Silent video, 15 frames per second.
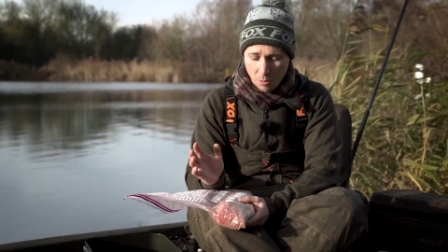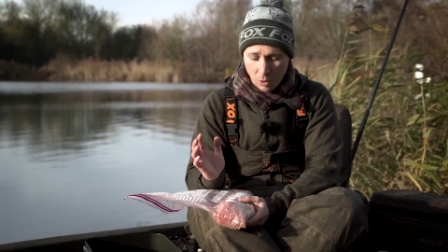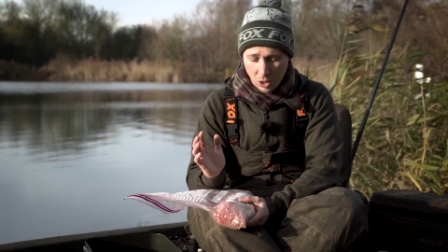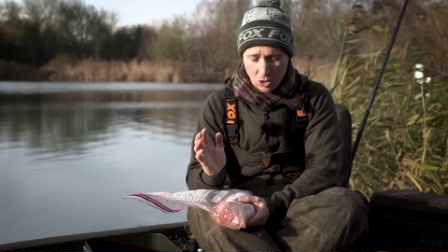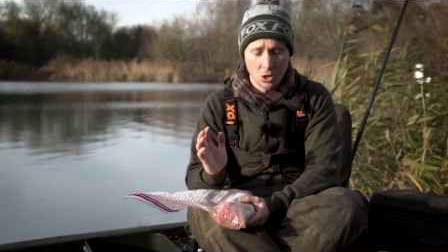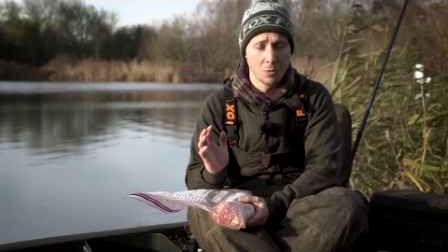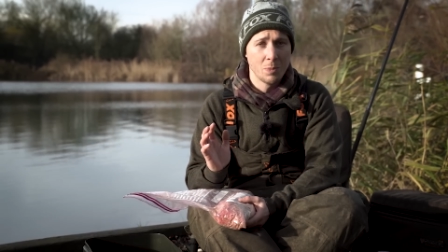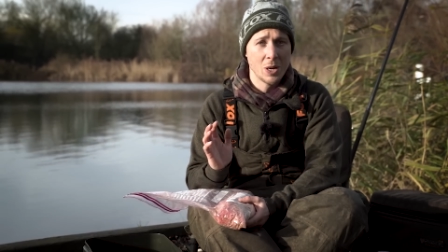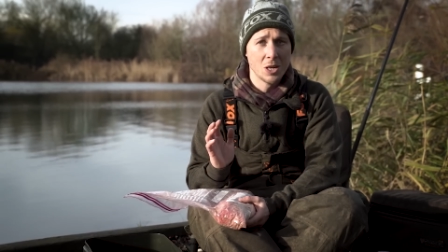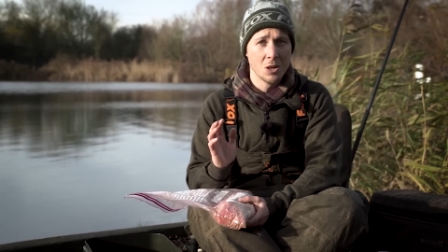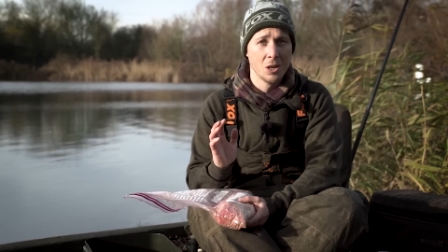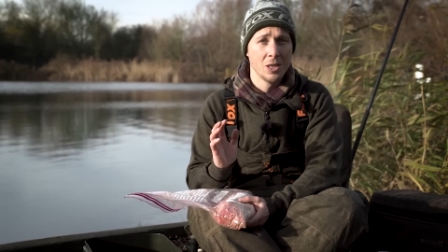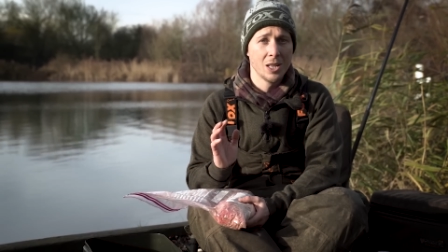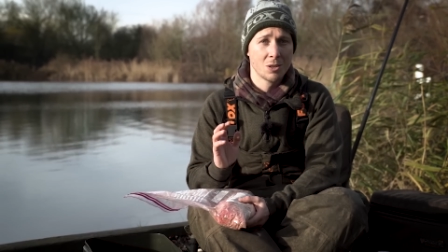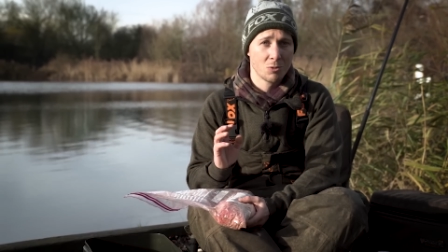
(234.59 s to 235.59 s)
because I've been
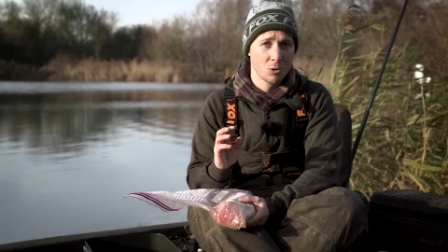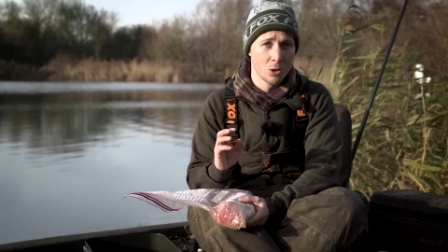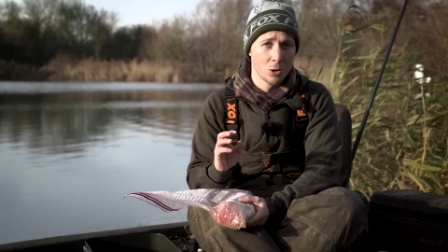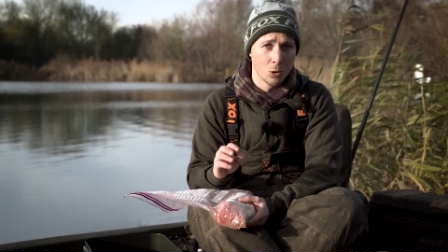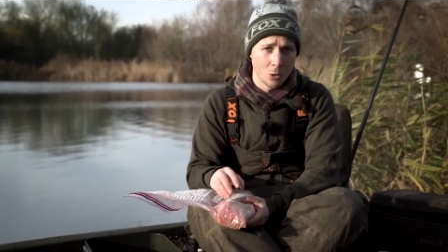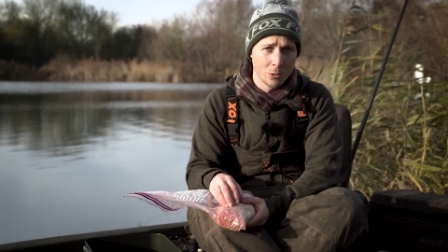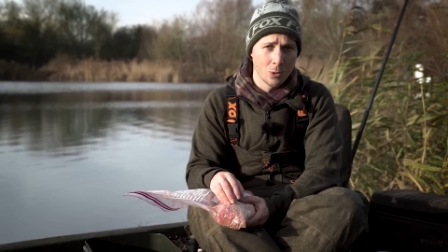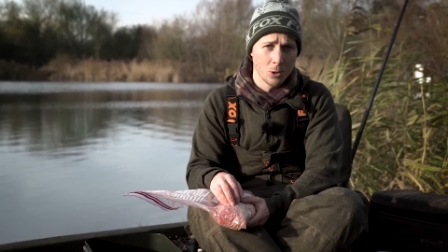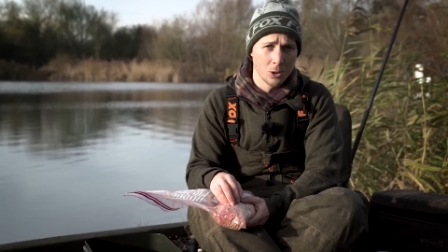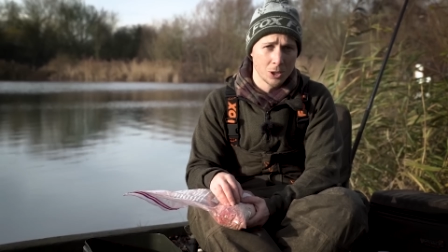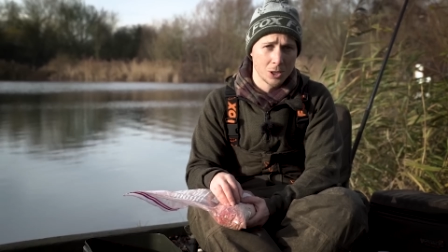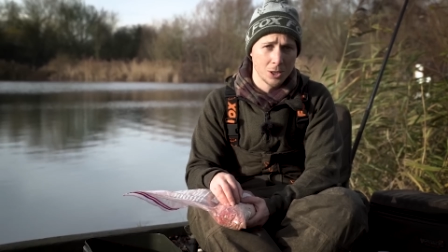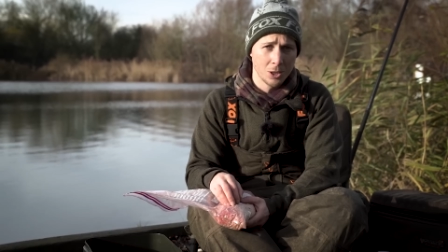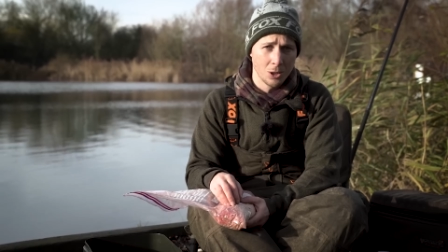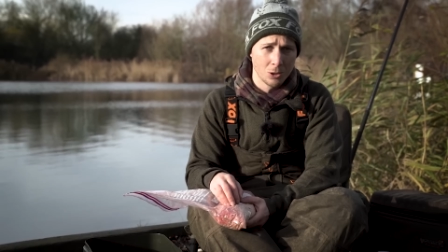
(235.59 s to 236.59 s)
doing this for an awful
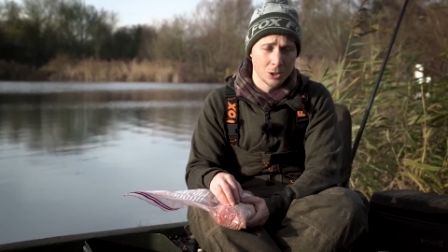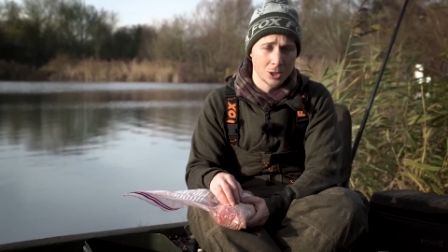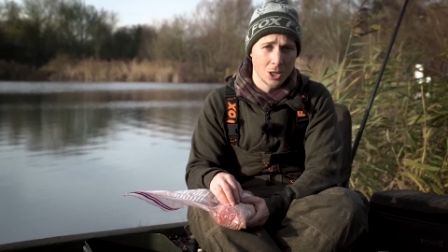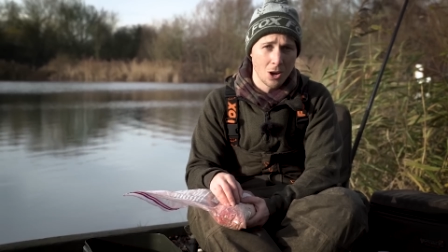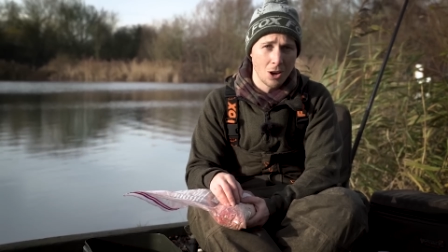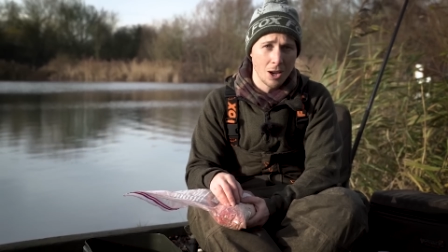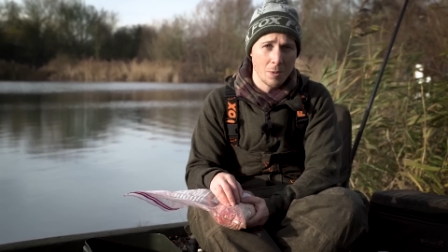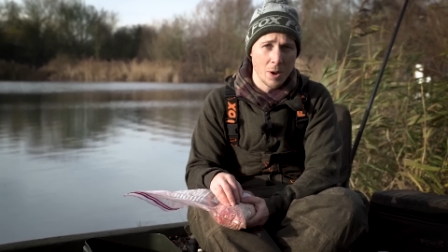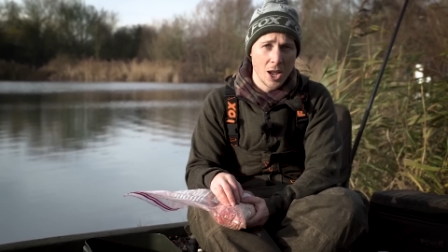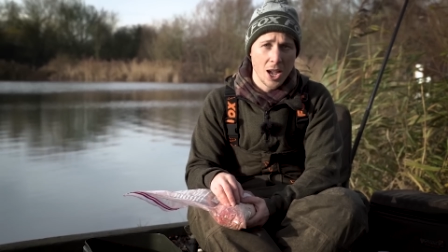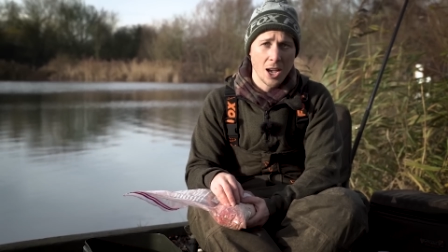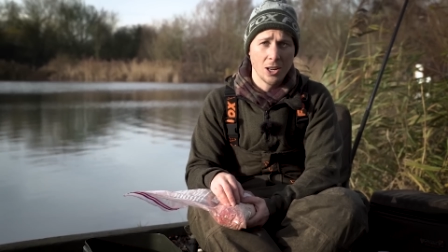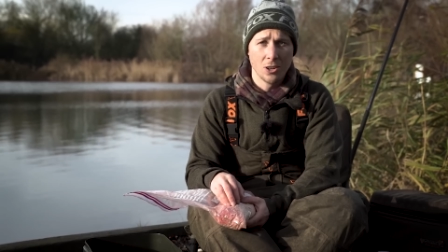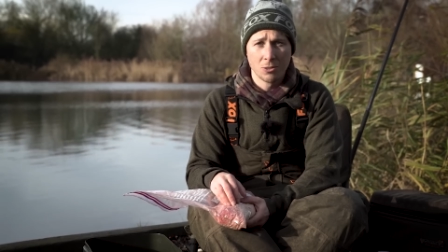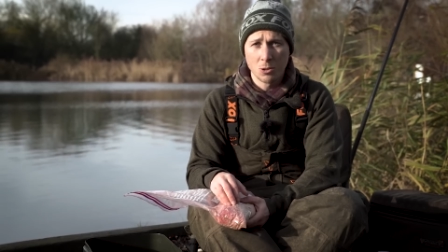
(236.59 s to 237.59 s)
long time
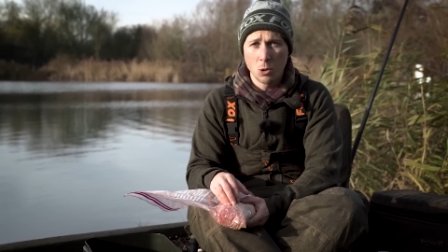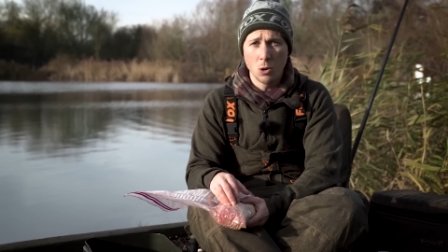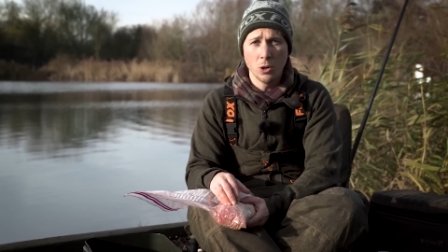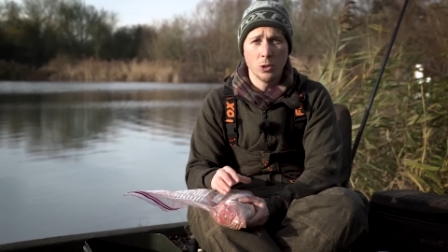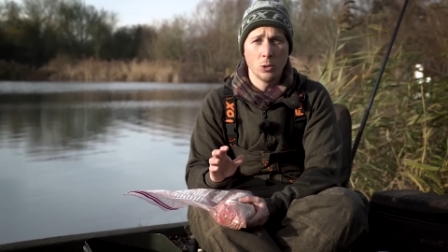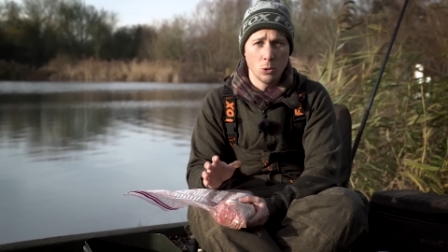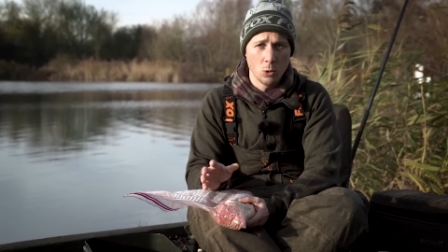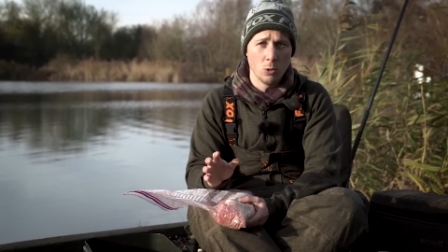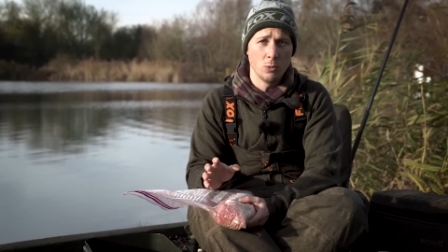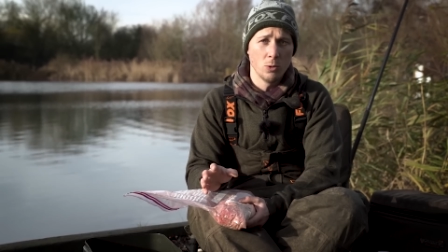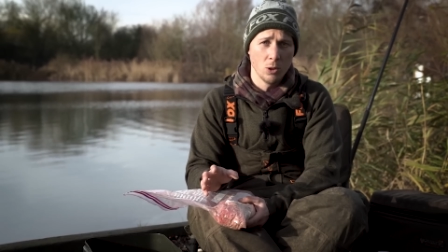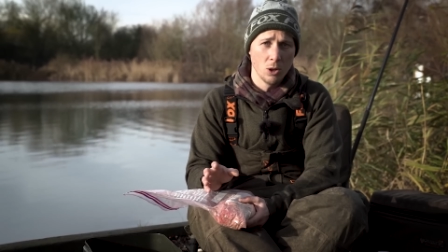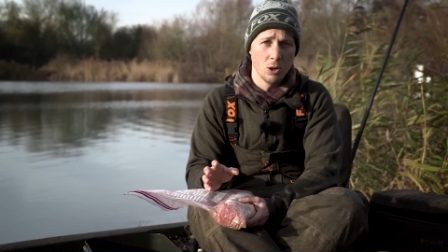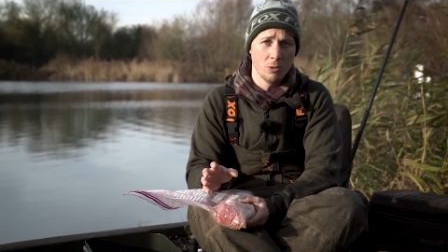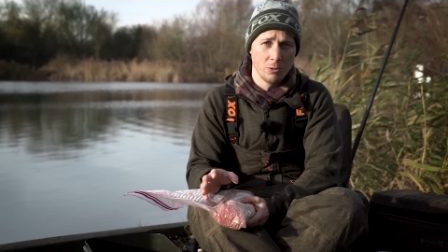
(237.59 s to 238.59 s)
and I've caught an
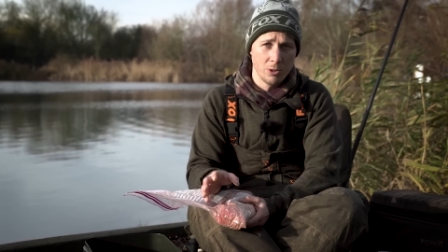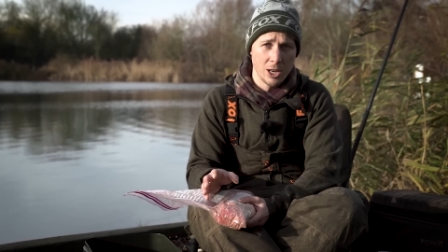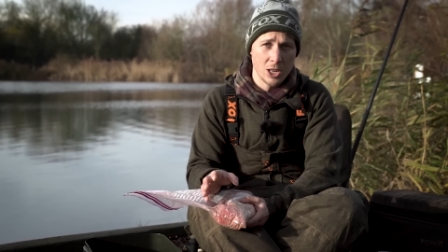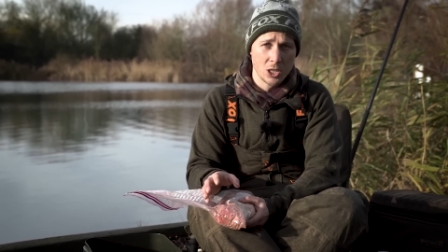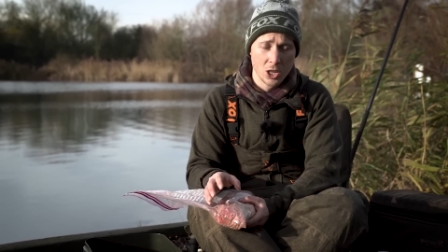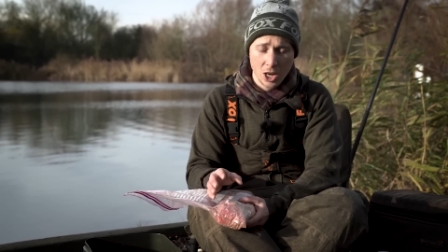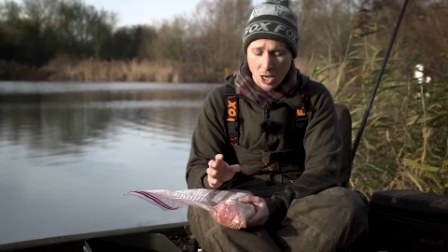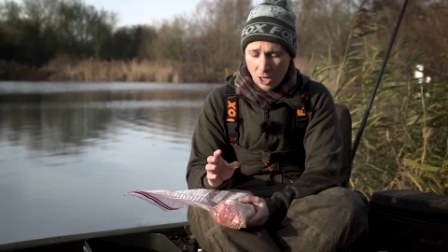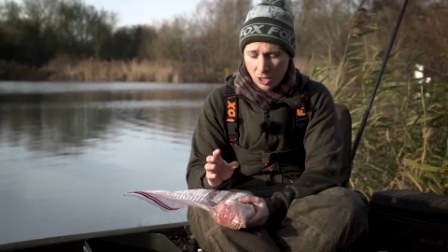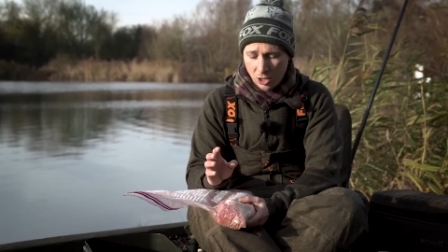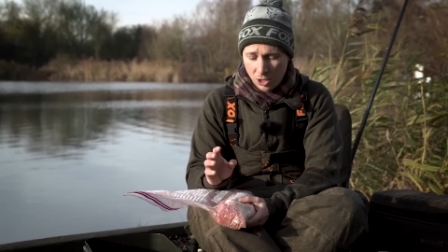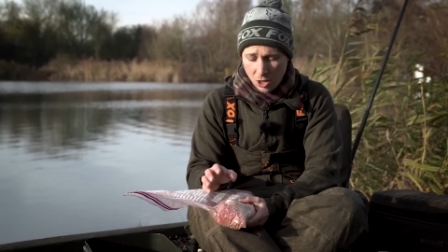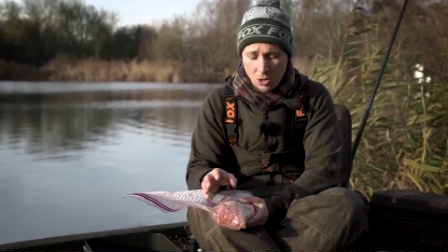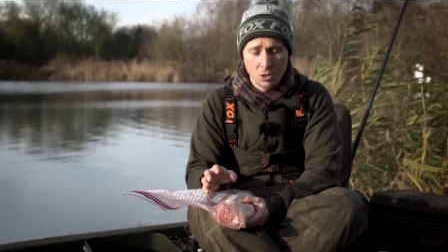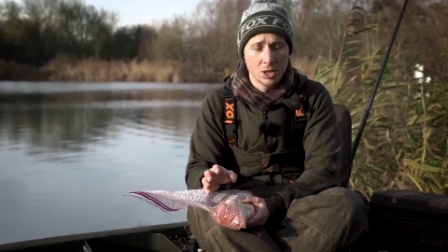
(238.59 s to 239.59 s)
awful lot of fish
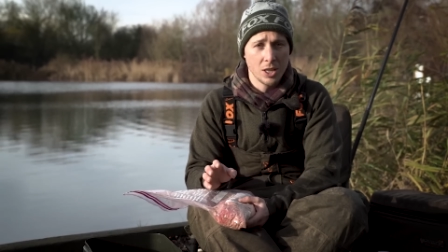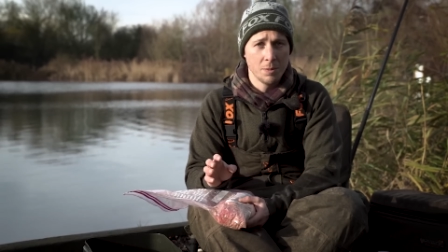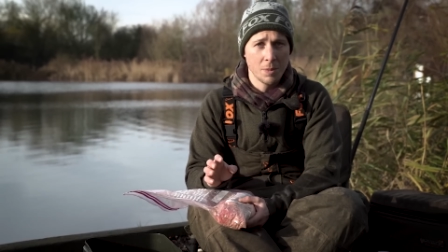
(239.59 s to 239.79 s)
using